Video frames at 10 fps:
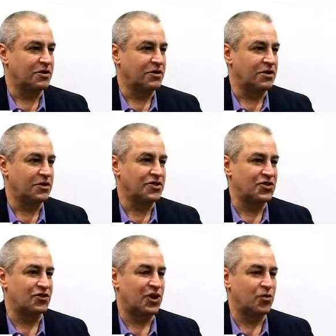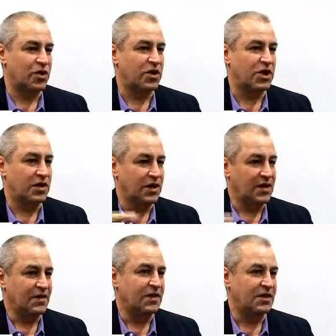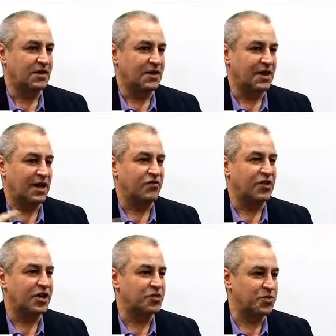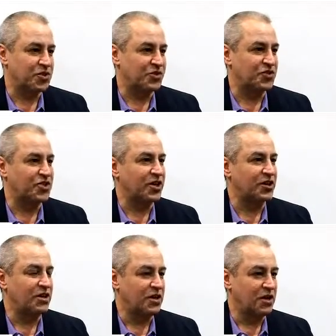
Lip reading: Okay, so I would, the advertisements on the site